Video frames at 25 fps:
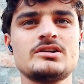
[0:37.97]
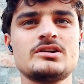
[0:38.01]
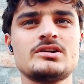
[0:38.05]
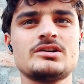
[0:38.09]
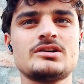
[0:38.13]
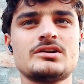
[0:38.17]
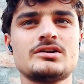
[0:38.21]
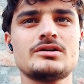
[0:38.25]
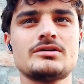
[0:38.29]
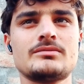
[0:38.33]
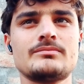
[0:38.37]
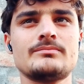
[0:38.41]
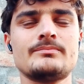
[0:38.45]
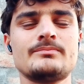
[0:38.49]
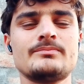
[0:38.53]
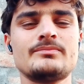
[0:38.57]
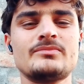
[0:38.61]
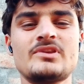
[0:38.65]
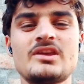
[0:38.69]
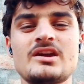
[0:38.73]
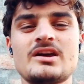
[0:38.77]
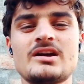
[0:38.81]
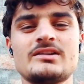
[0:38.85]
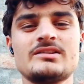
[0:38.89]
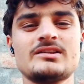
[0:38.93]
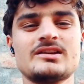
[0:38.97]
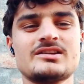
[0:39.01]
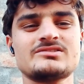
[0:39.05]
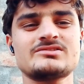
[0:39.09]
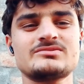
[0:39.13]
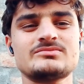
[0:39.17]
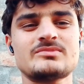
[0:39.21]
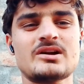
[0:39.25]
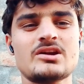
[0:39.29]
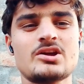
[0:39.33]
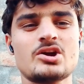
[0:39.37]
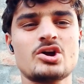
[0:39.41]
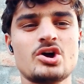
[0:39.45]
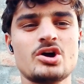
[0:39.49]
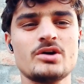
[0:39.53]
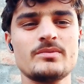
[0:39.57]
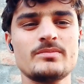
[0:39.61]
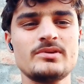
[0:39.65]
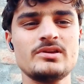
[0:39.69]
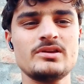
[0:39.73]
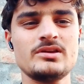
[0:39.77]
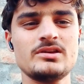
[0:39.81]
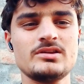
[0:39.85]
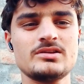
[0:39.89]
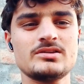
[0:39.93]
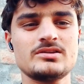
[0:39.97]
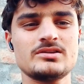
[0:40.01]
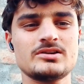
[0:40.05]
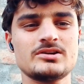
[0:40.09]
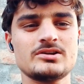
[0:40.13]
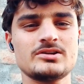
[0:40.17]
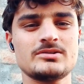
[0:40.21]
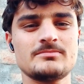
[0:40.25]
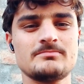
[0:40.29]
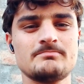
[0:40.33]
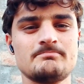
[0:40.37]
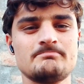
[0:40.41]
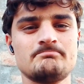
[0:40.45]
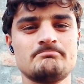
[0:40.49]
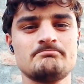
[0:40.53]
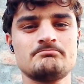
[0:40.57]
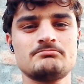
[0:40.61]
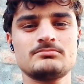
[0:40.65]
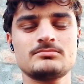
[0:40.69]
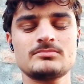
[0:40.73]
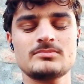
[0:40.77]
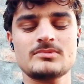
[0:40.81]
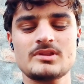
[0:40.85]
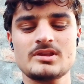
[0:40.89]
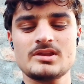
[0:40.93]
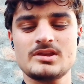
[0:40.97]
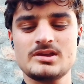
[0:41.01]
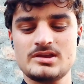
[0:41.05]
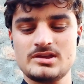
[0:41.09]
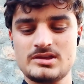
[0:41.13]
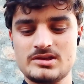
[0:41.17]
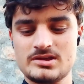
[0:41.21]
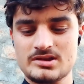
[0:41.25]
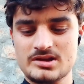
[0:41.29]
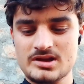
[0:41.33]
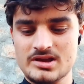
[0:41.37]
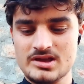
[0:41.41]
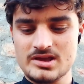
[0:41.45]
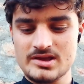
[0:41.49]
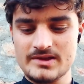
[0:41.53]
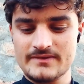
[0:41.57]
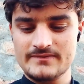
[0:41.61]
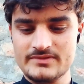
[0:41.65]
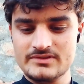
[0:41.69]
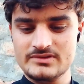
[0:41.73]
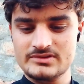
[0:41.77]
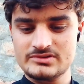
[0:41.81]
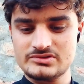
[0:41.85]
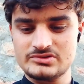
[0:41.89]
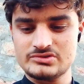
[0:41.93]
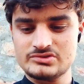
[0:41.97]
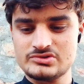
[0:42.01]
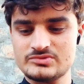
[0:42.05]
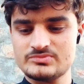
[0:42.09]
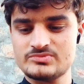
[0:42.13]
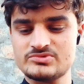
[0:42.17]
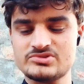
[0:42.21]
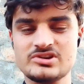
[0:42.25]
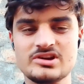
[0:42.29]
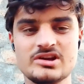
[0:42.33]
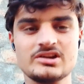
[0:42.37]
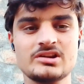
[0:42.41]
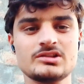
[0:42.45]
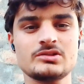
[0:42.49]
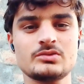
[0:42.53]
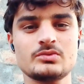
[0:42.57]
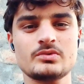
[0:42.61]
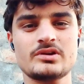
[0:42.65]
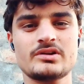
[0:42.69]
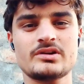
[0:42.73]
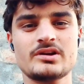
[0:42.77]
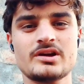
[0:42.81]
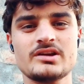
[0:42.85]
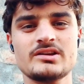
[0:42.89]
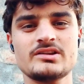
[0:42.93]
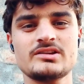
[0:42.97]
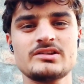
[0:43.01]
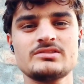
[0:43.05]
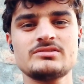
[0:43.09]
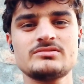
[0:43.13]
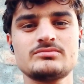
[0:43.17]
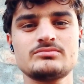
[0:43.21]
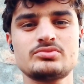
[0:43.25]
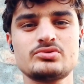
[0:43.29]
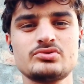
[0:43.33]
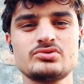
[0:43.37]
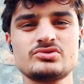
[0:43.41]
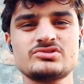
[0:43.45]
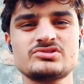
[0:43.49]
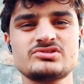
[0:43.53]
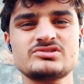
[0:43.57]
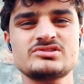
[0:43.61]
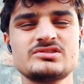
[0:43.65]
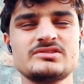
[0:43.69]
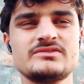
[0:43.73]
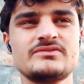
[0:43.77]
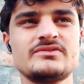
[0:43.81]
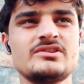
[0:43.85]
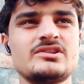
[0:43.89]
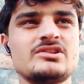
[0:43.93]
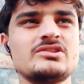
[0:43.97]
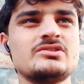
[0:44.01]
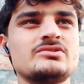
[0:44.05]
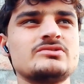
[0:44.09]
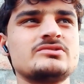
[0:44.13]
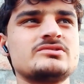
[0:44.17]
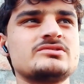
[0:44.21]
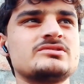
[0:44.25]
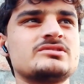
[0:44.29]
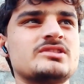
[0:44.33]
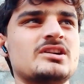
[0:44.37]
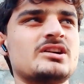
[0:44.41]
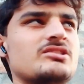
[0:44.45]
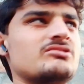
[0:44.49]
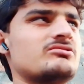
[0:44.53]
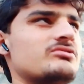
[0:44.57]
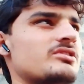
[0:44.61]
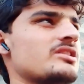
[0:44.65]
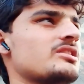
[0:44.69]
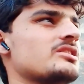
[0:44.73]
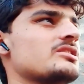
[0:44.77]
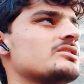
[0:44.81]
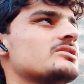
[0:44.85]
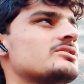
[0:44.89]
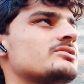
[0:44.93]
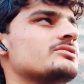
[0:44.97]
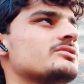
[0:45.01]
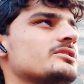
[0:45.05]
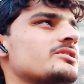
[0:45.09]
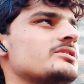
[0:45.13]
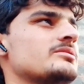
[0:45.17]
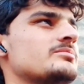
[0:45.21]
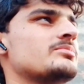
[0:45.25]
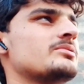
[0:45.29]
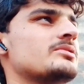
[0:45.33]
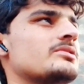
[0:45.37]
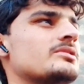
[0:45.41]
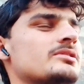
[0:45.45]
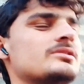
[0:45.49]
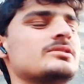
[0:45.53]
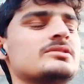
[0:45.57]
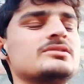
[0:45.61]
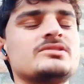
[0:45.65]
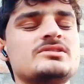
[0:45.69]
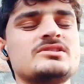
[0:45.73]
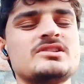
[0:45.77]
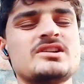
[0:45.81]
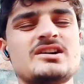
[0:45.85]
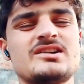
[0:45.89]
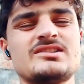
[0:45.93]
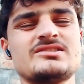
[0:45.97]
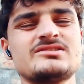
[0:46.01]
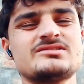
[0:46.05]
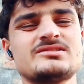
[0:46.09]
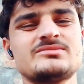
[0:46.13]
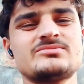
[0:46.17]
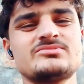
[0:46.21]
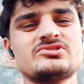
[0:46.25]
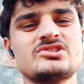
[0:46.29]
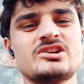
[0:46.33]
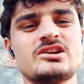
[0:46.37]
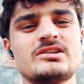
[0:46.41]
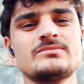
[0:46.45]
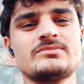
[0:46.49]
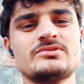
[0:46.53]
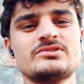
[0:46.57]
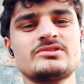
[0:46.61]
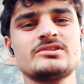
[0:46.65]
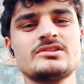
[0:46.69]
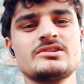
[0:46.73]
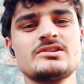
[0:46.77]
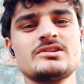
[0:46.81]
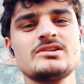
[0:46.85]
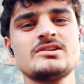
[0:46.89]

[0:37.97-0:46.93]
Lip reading: Yeah, that's my hobby. Um, I have this YouTube channel where I post videos not regularly, but yeah, sometimes